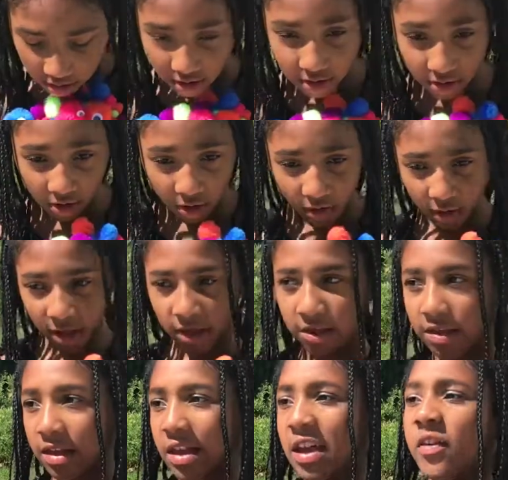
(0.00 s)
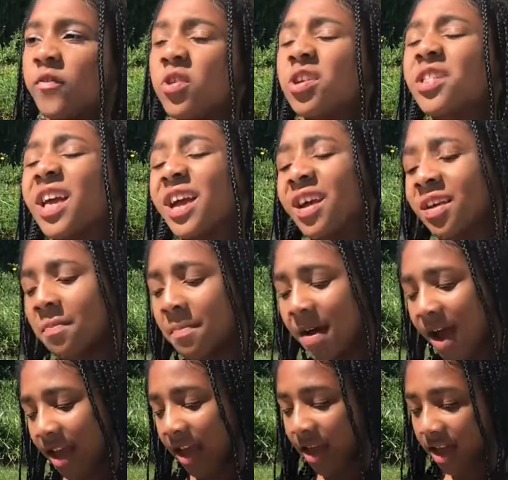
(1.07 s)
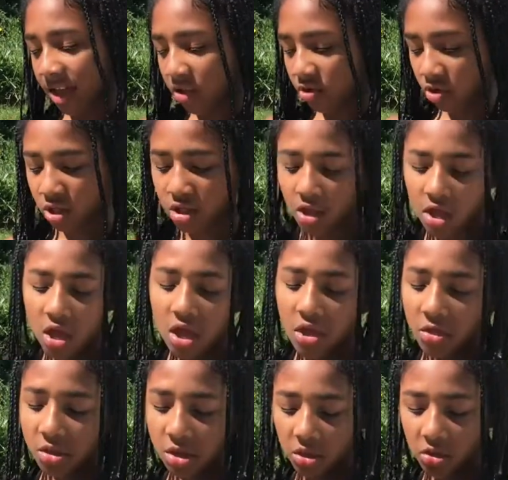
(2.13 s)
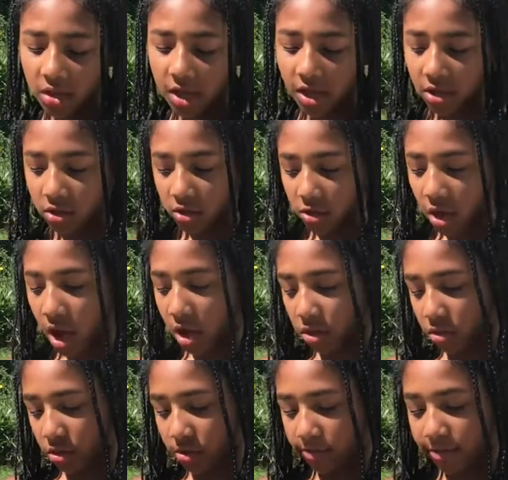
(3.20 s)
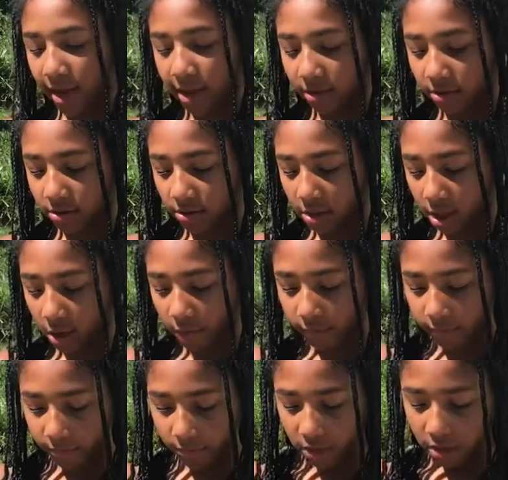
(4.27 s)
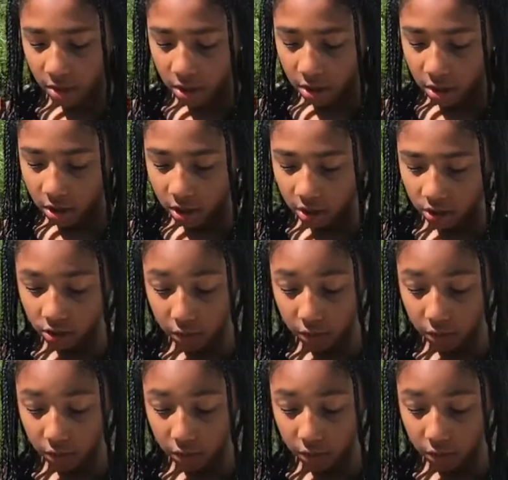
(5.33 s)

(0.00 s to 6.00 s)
So, cause if you're like my age, then you can't use hot glue by yourself, cause